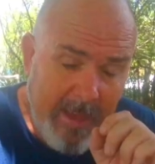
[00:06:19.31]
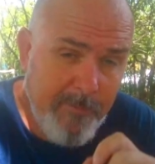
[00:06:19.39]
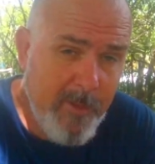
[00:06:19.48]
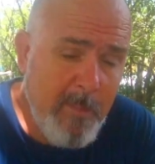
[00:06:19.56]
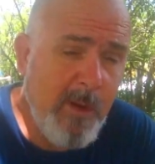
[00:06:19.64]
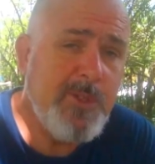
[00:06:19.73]
And
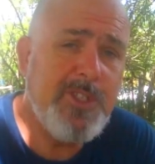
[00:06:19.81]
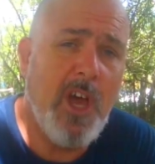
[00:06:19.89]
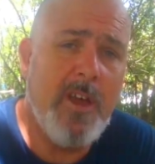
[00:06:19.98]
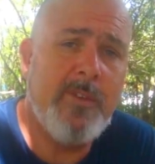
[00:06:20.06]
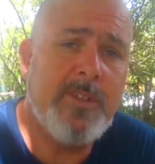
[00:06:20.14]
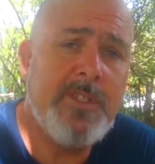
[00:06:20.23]
for most
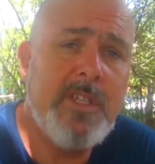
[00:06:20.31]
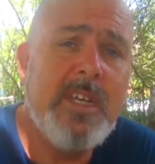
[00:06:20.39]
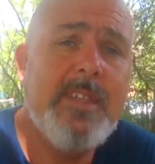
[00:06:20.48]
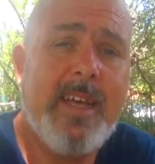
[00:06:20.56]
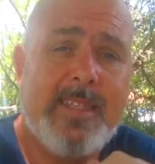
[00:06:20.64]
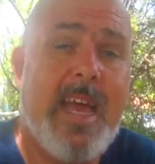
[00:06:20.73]
divers,
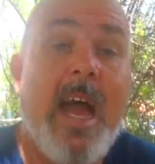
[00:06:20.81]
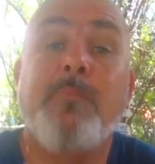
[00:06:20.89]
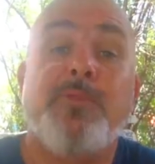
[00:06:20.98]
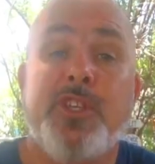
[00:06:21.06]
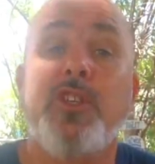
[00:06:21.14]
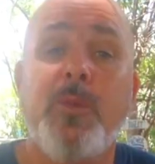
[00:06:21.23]
that's
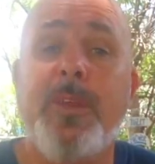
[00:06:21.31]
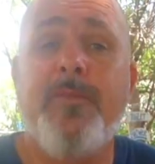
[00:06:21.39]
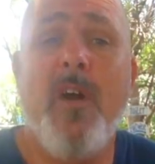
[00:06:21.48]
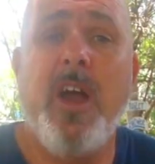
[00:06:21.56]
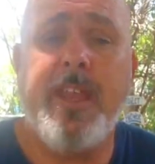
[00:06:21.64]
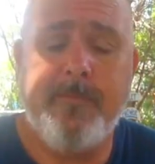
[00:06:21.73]
absolutely
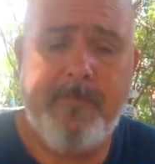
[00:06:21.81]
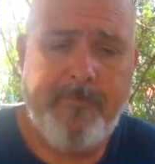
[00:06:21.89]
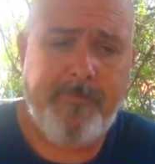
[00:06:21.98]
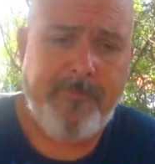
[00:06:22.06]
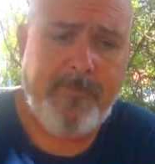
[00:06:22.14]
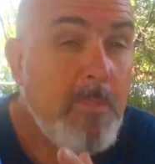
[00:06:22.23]
fine.
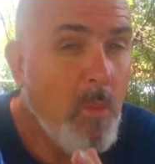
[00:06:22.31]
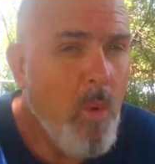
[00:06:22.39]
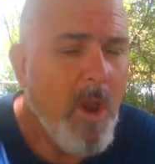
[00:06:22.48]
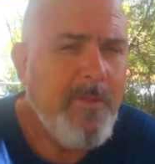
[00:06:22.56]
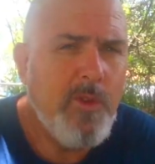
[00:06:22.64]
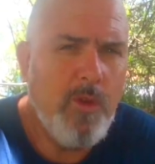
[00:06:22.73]
But
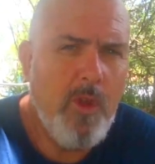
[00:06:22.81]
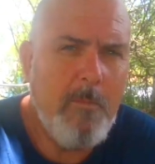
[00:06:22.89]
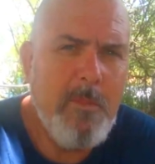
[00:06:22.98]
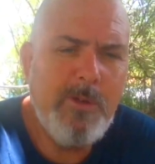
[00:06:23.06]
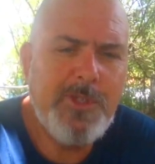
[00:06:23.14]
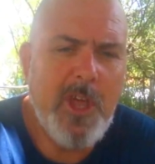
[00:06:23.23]
what if you're not
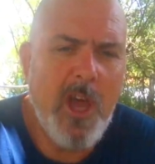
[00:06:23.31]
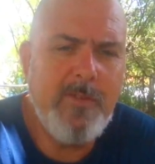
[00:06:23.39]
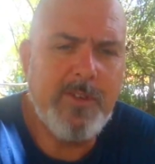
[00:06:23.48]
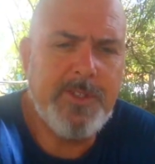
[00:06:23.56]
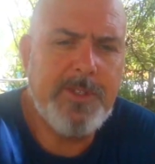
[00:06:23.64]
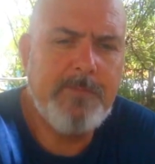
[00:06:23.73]
most
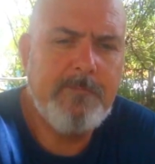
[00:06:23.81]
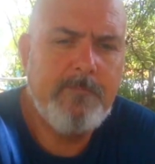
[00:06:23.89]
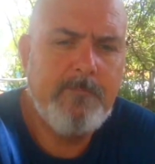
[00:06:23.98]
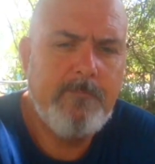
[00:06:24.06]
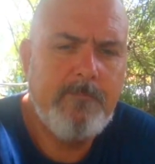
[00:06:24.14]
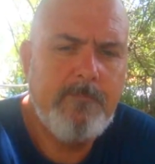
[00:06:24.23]
divers?
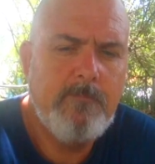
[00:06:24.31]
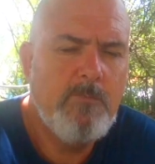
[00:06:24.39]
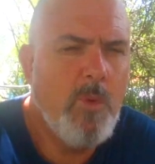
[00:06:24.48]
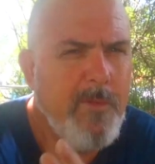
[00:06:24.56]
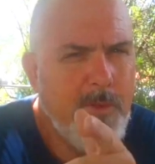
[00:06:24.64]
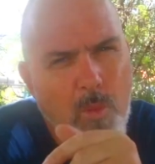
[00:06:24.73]

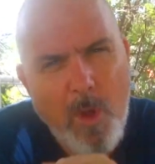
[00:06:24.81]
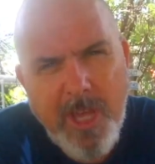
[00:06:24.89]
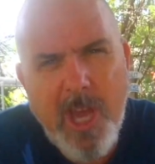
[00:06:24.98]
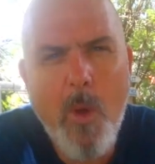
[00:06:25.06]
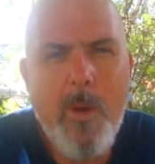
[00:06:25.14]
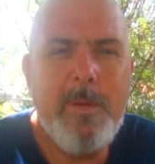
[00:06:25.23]
What if you want
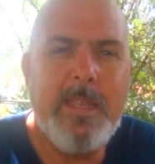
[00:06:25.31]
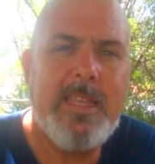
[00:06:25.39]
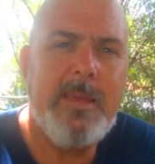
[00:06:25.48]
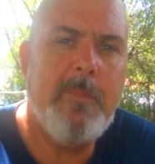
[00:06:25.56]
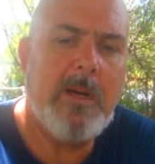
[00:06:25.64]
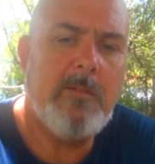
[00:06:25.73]
to go a bit
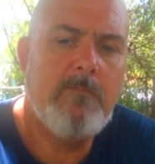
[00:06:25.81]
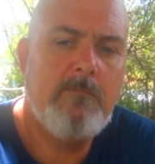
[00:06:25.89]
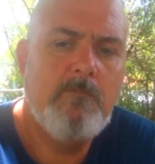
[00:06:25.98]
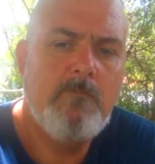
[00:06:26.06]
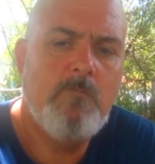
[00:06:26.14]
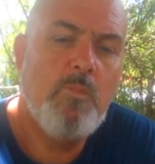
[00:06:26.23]
deeper?
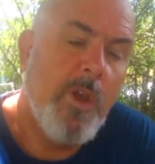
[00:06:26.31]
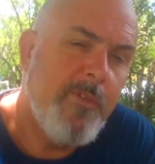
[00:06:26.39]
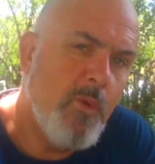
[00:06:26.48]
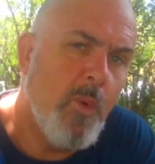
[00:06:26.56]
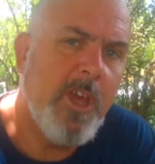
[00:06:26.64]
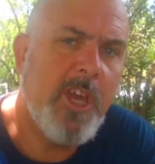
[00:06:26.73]
What
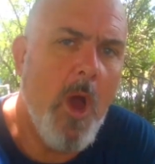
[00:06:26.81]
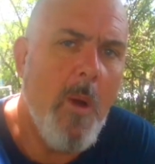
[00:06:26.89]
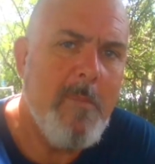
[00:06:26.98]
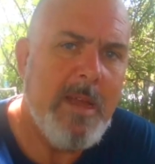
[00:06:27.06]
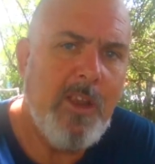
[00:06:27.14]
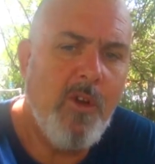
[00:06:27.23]
if you want to go
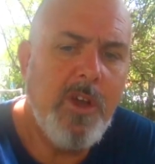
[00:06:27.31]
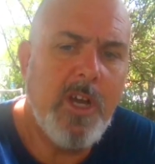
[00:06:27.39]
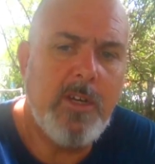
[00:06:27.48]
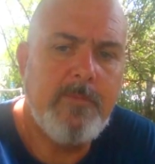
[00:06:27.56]
a bit longer?